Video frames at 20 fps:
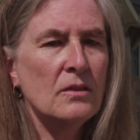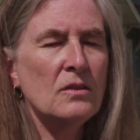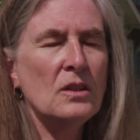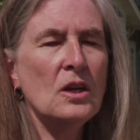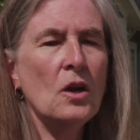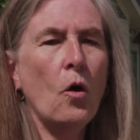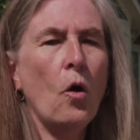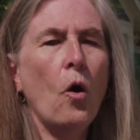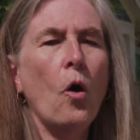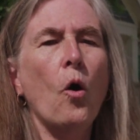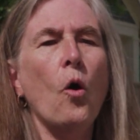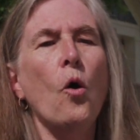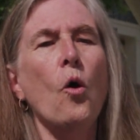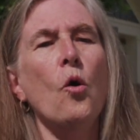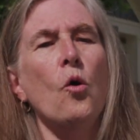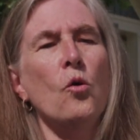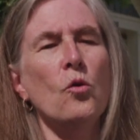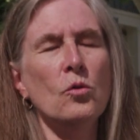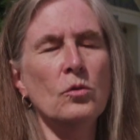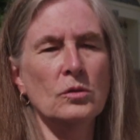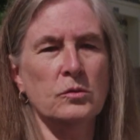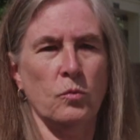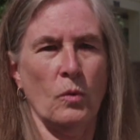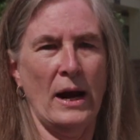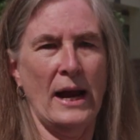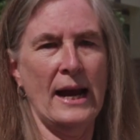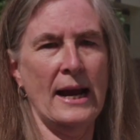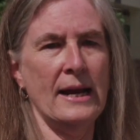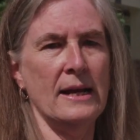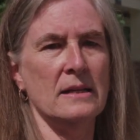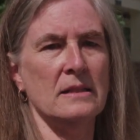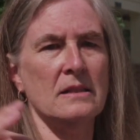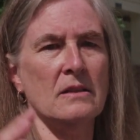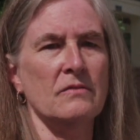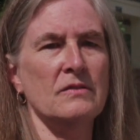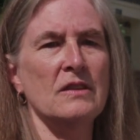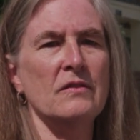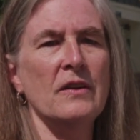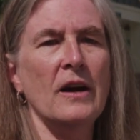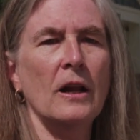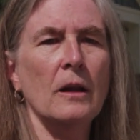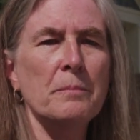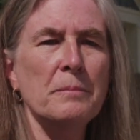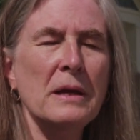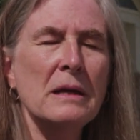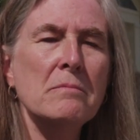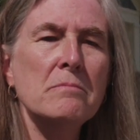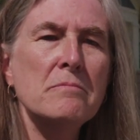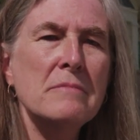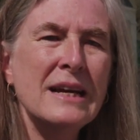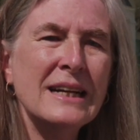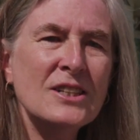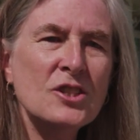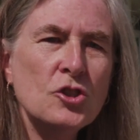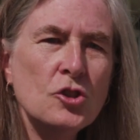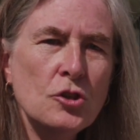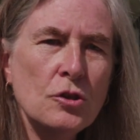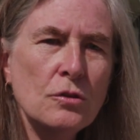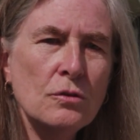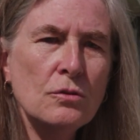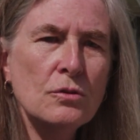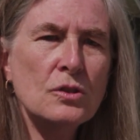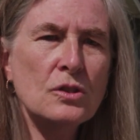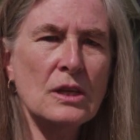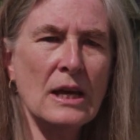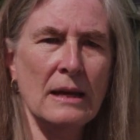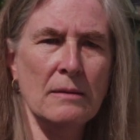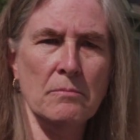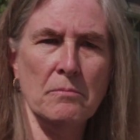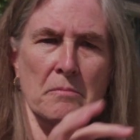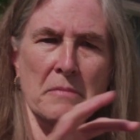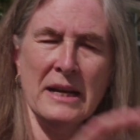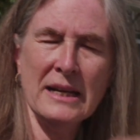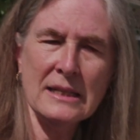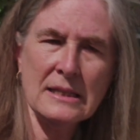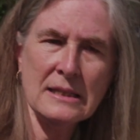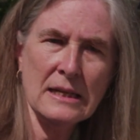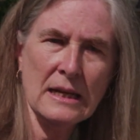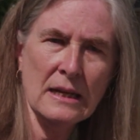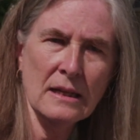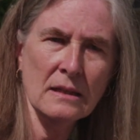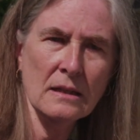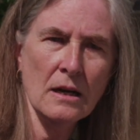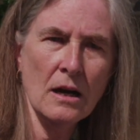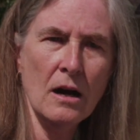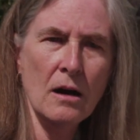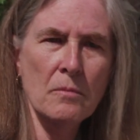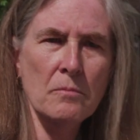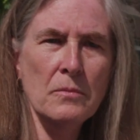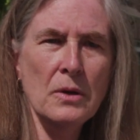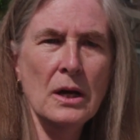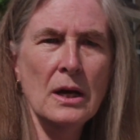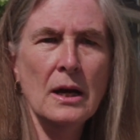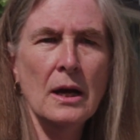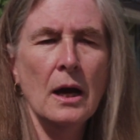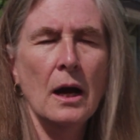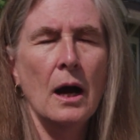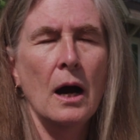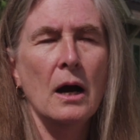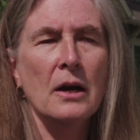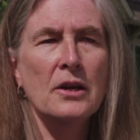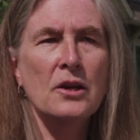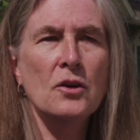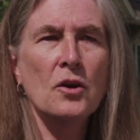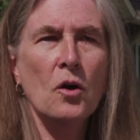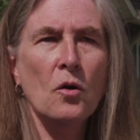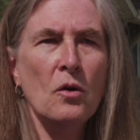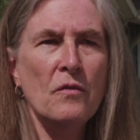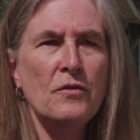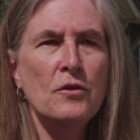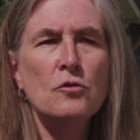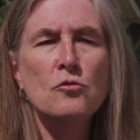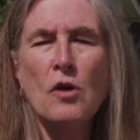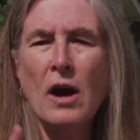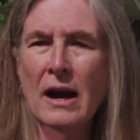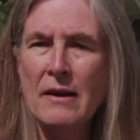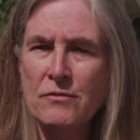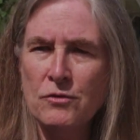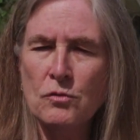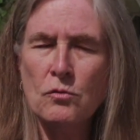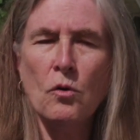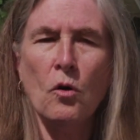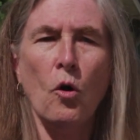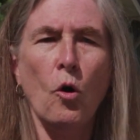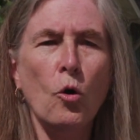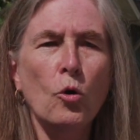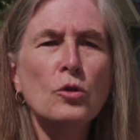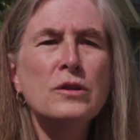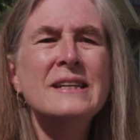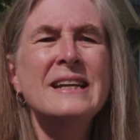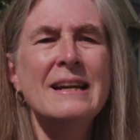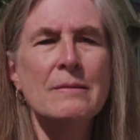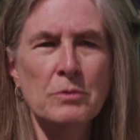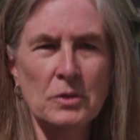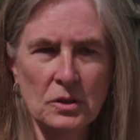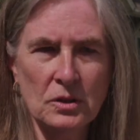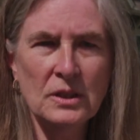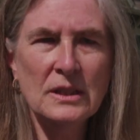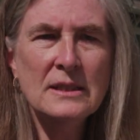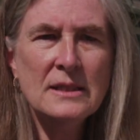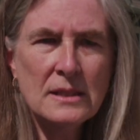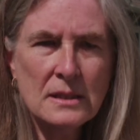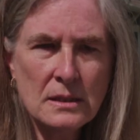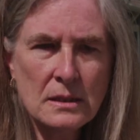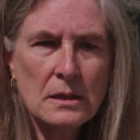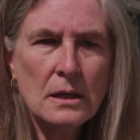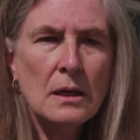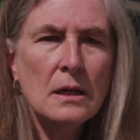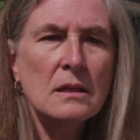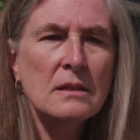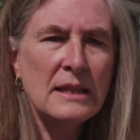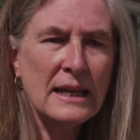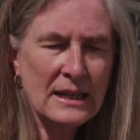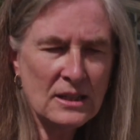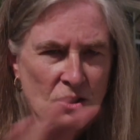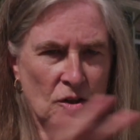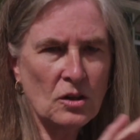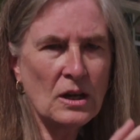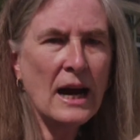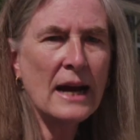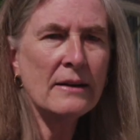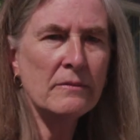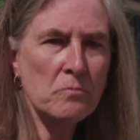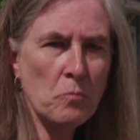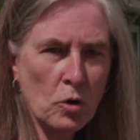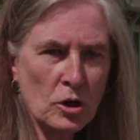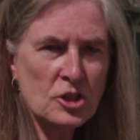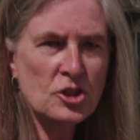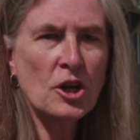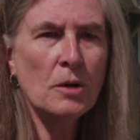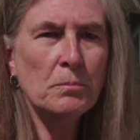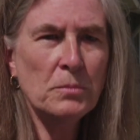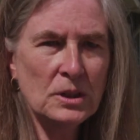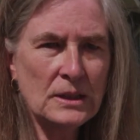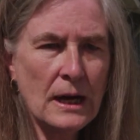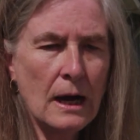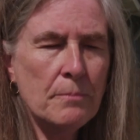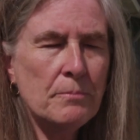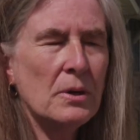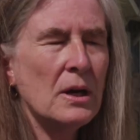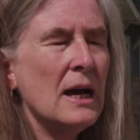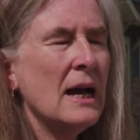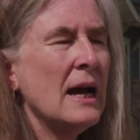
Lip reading: The old ways of developing mixed use and mixed income, you know, if you drive through old neighborhoods, things are kind of more jumbled up.